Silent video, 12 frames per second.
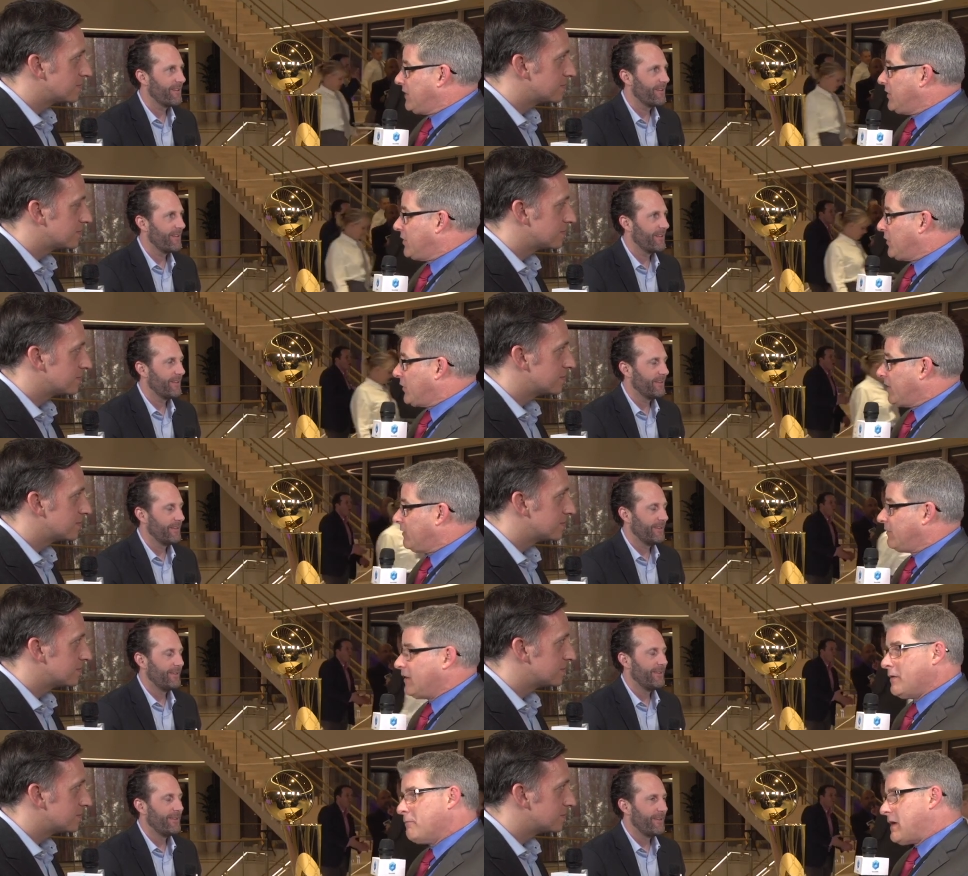Speaker 1: new and
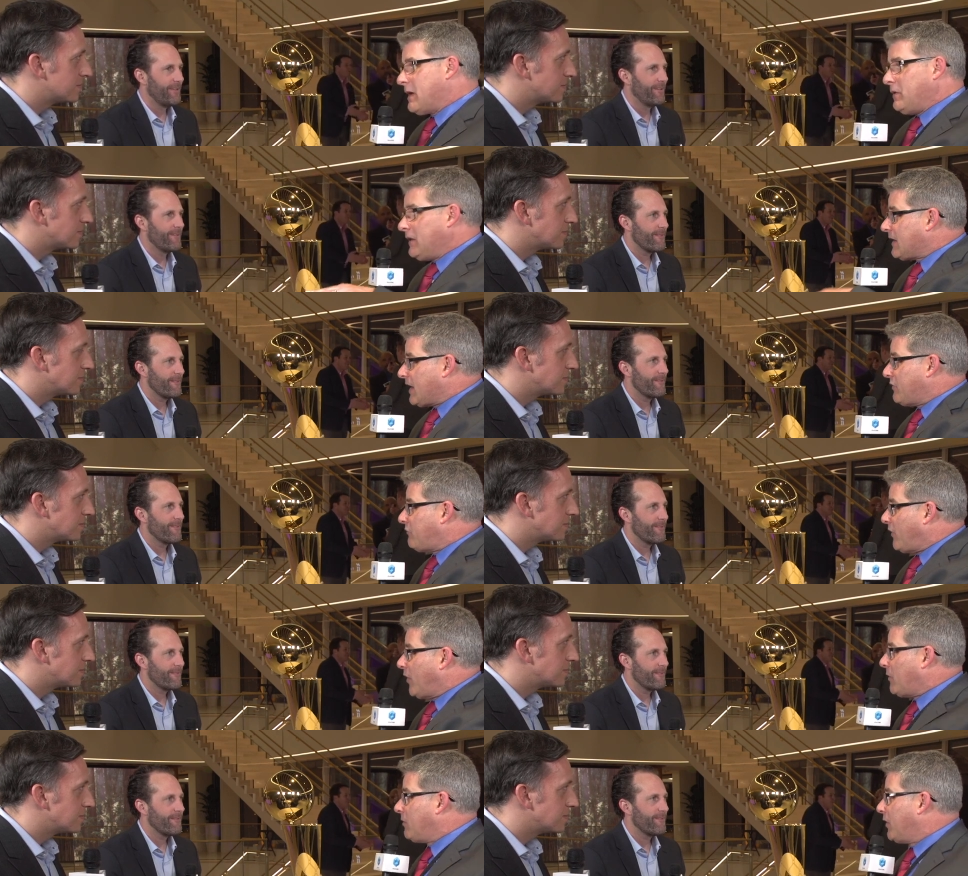maybe kind of
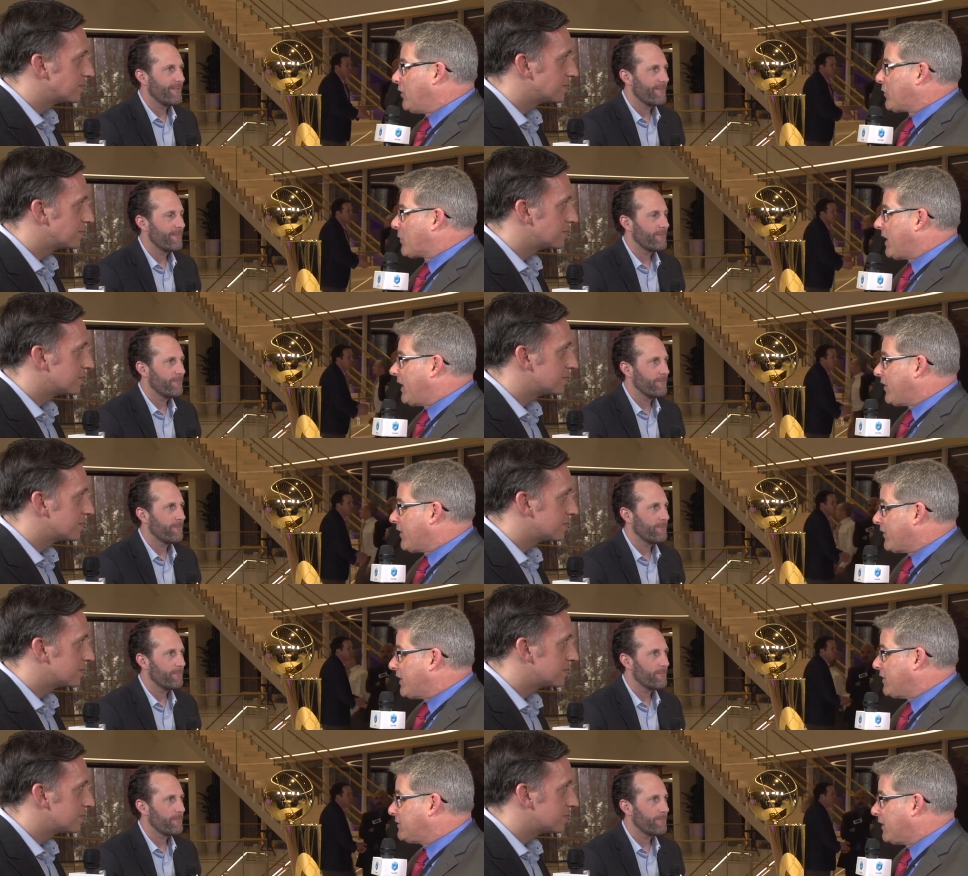fall below the radar
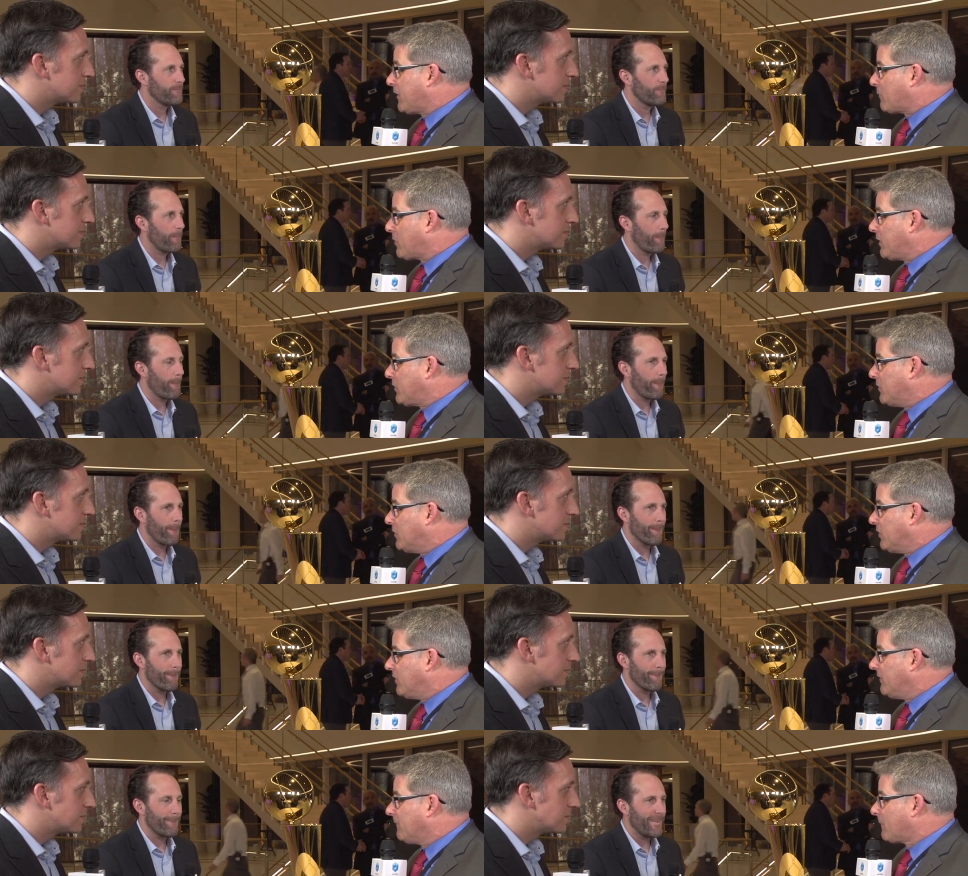that you think are pretty
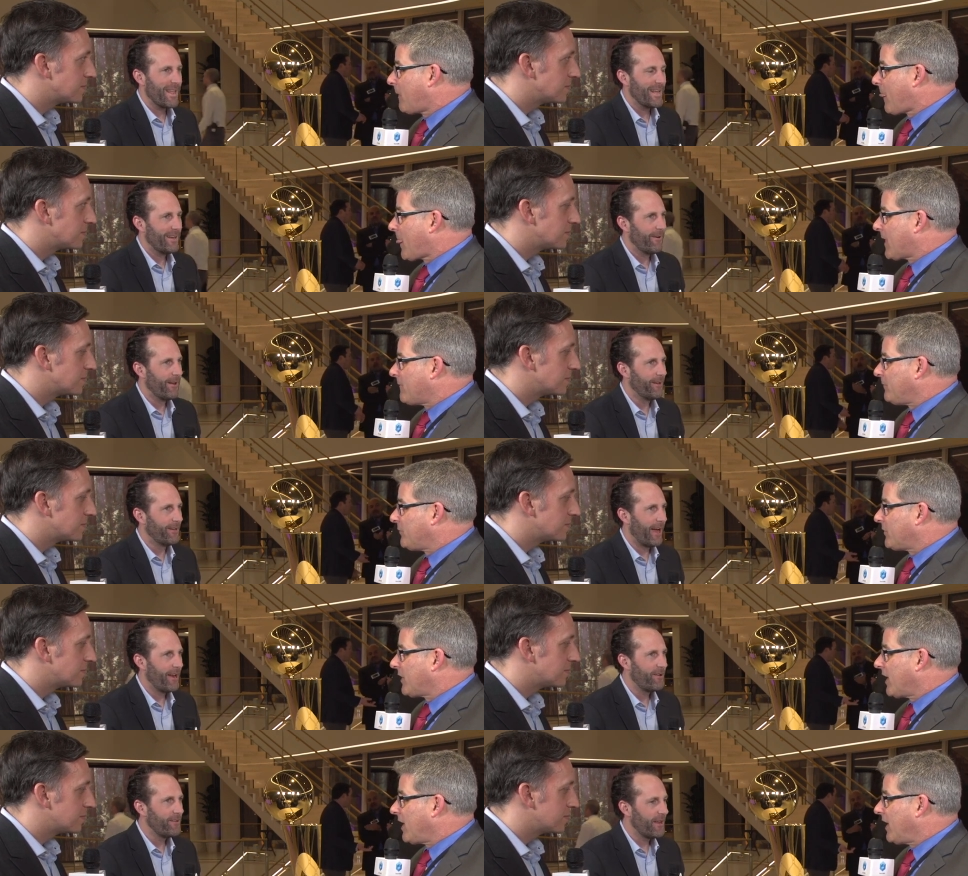cool? Well,
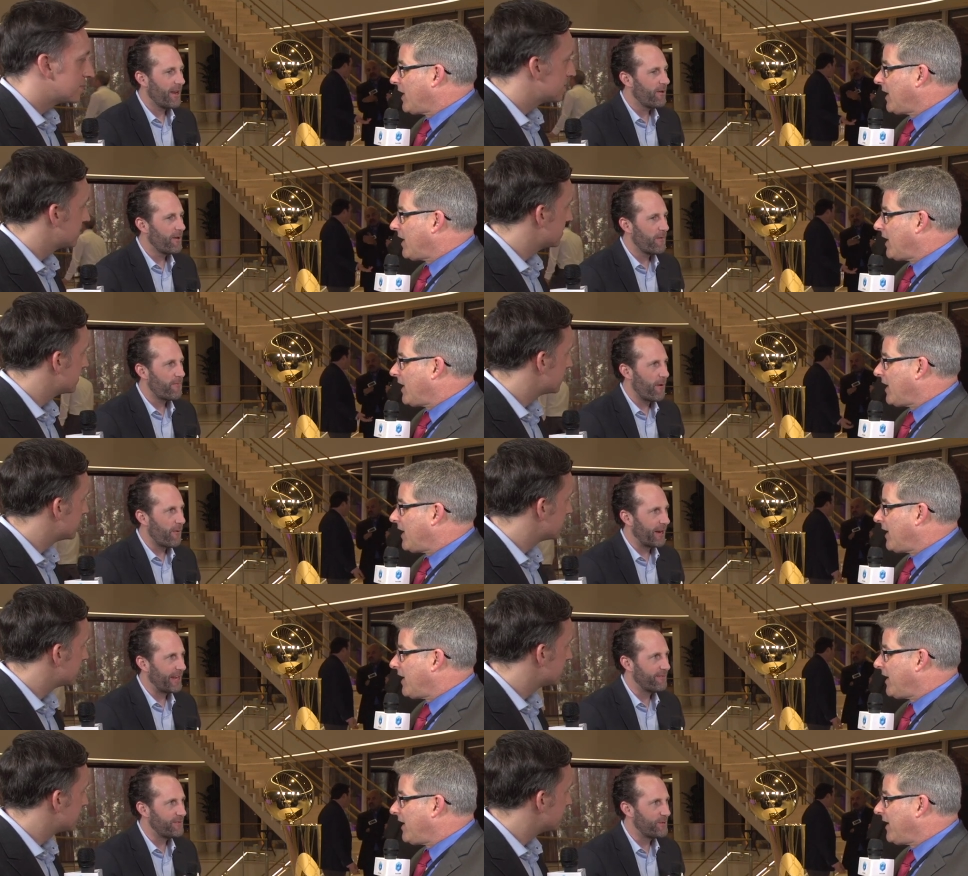I don't know if I
Speaker 2: want
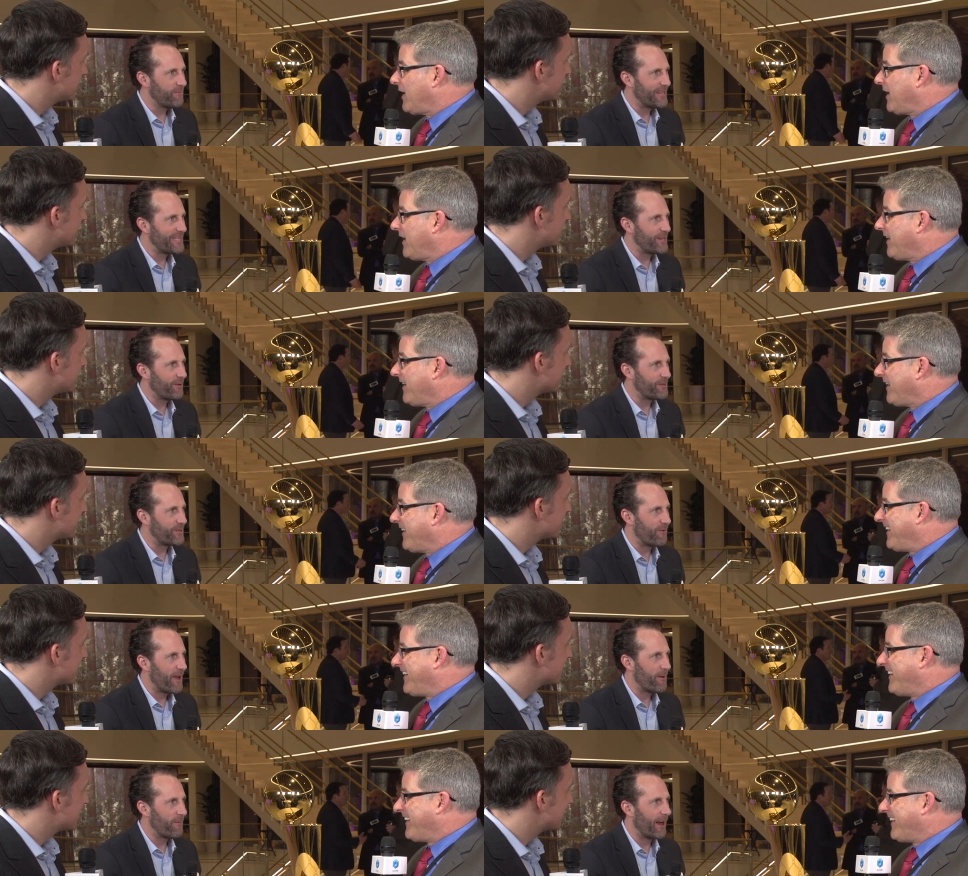to give too many secrets
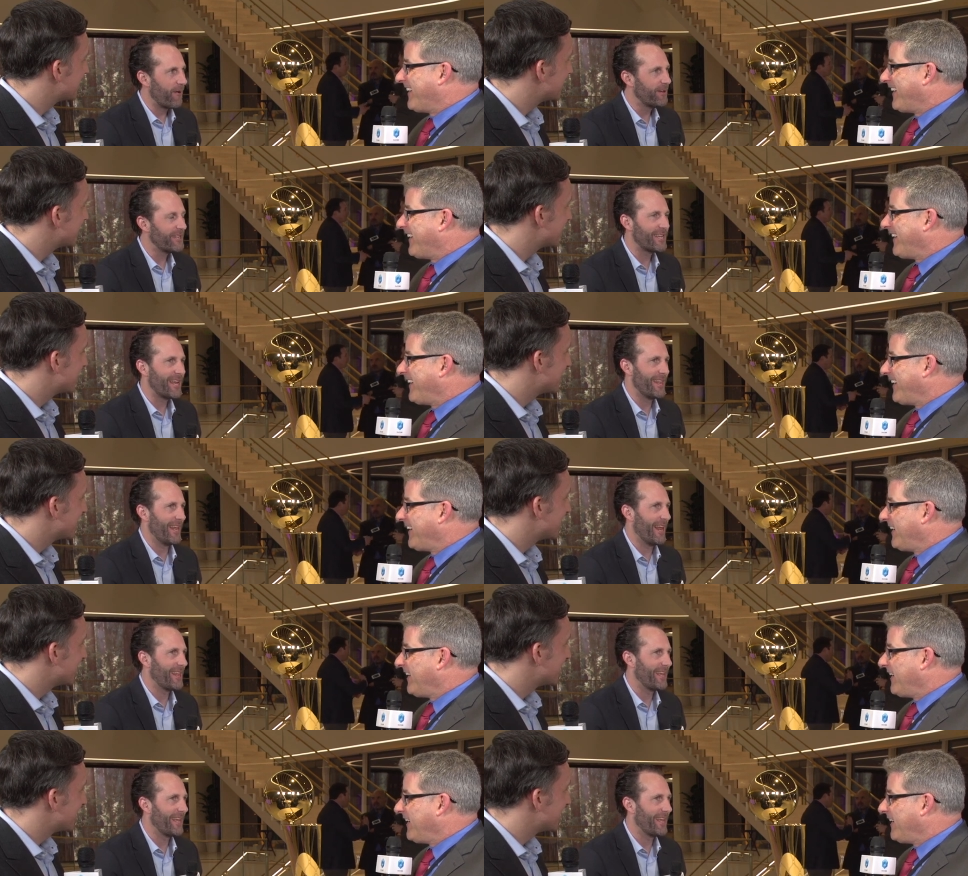away, but I will say that I